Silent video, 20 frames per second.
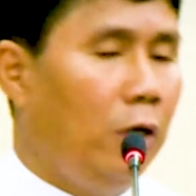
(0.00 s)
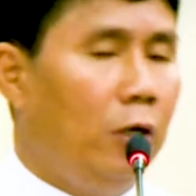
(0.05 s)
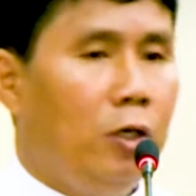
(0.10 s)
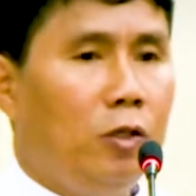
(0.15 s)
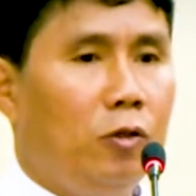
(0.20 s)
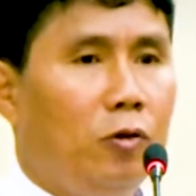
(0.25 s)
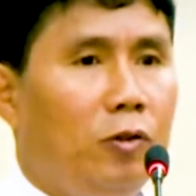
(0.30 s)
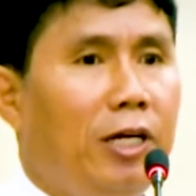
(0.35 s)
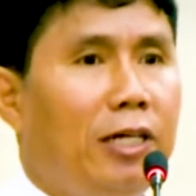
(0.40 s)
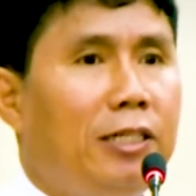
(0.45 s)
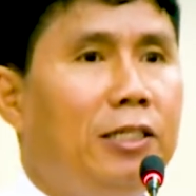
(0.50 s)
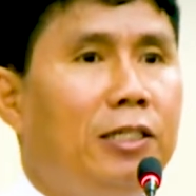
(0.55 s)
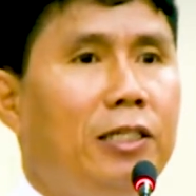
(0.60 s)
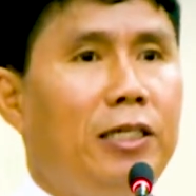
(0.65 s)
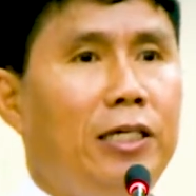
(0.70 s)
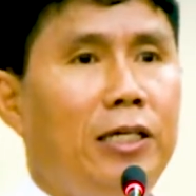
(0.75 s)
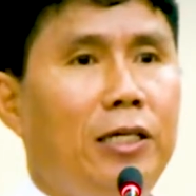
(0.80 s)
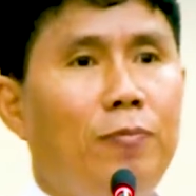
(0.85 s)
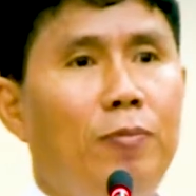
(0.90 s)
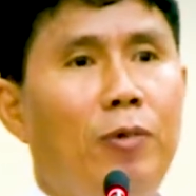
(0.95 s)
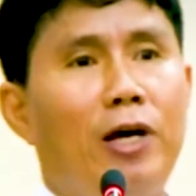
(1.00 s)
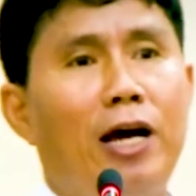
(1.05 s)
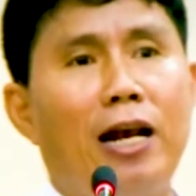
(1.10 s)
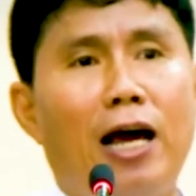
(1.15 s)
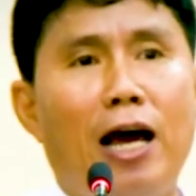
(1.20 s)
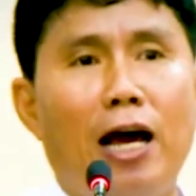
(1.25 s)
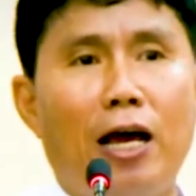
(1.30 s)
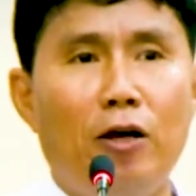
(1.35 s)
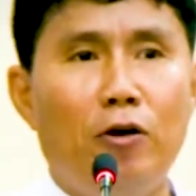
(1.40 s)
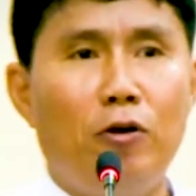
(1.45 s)
So that's the Pagan
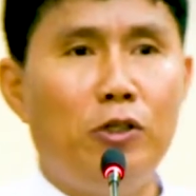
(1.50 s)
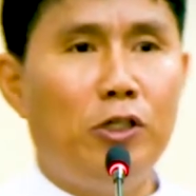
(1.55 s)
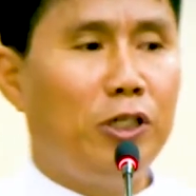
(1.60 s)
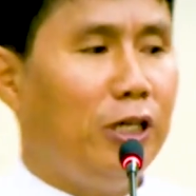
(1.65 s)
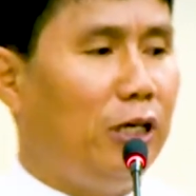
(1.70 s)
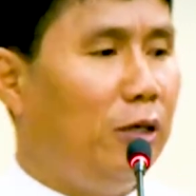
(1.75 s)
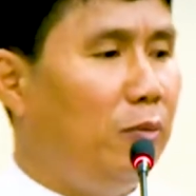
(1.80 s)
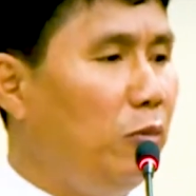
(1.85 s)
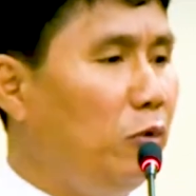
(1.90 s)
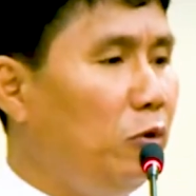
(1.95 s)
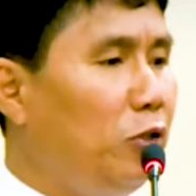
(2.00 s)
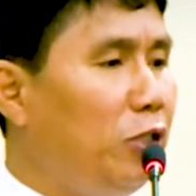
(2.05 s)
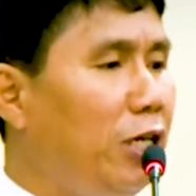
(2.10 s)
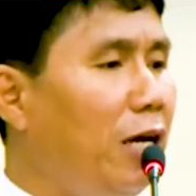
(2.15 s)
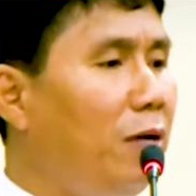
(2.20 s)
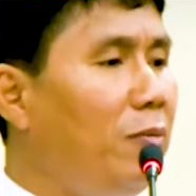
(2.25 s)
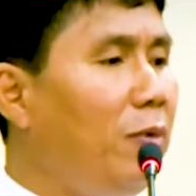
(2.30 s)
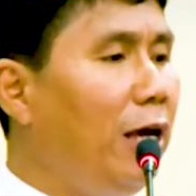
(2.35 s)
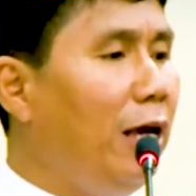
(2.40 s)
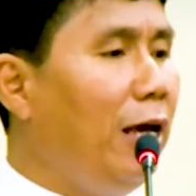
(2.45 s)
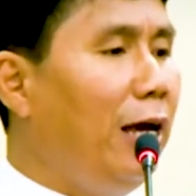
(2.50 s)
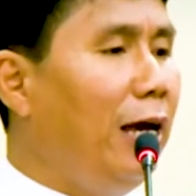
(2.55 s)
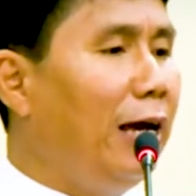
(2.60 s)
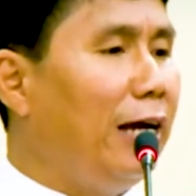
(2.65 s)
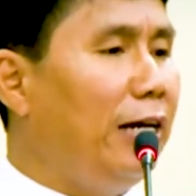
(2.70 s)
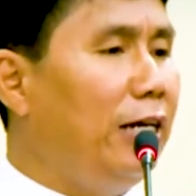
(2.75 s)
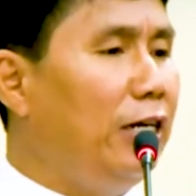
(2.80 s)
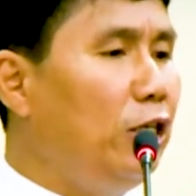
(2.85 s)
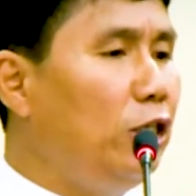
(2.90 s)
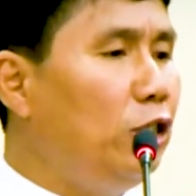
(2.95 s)
Archaeological Museum,
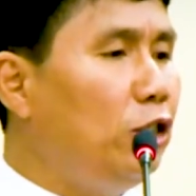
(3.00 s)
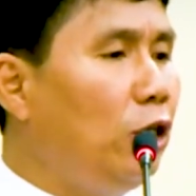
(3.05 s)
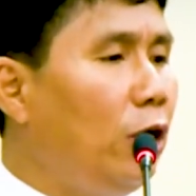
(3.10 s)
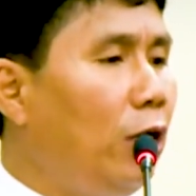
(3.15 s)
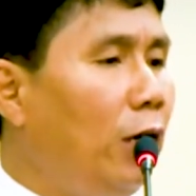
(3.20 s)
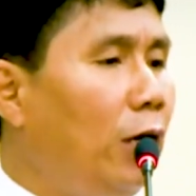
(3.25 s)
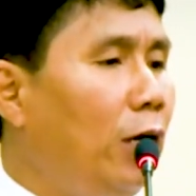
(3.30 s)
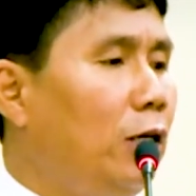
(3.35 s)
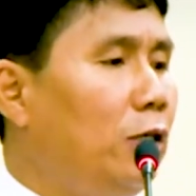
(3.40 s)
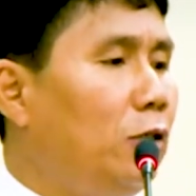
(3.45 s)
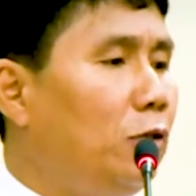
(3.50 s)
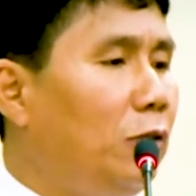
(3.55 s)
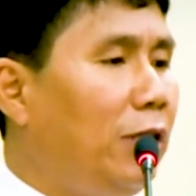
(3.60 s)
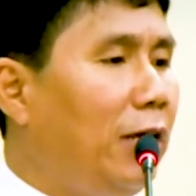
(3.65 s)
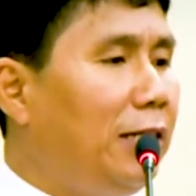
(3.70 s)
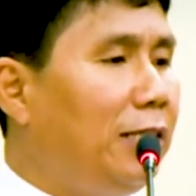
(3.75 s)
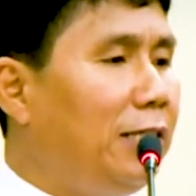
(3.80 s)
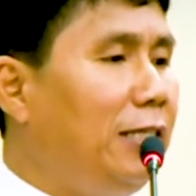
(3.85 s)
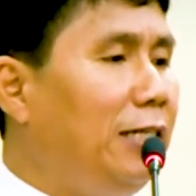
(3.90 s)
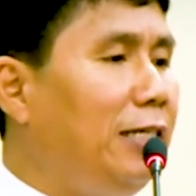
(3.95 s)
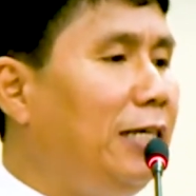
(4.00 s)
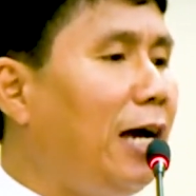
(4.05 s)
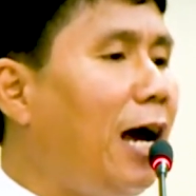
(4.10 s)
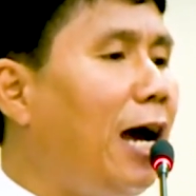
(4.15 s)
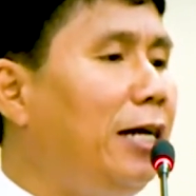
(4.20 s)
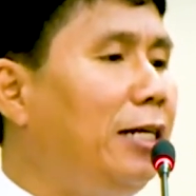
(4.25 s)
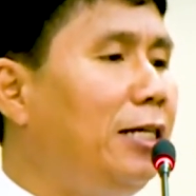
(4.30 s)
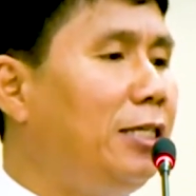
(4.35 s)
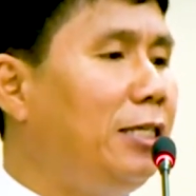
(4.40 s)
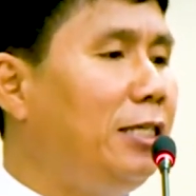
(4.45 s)
Ganesh. So that's the
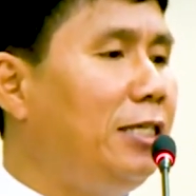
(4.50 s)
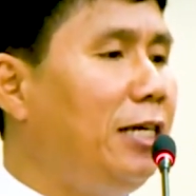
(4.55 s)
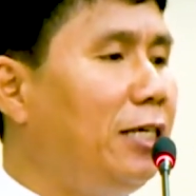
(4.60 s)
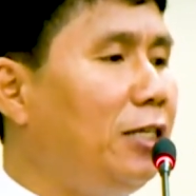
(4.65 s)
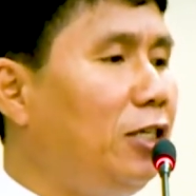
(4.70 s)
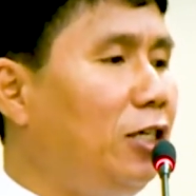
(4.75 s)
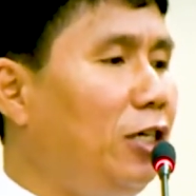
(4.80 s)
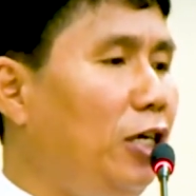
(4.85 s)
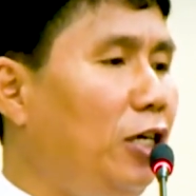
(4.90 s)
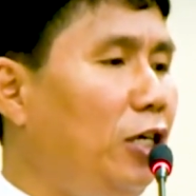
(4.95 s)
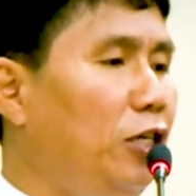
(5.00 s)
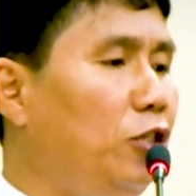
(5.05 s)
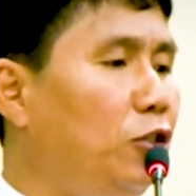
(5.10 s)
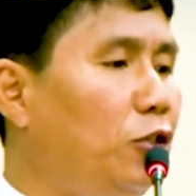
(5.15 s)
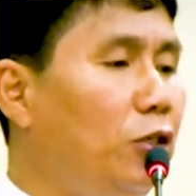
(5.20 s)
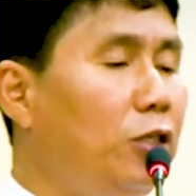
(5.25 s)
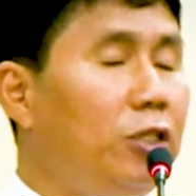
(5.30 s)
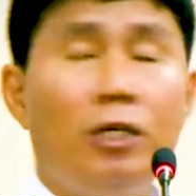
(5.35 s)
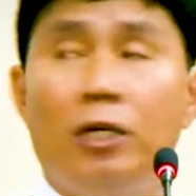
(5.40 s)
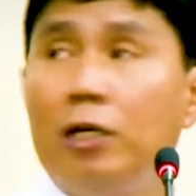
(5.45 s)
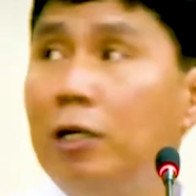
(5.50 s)
height is 6 inches.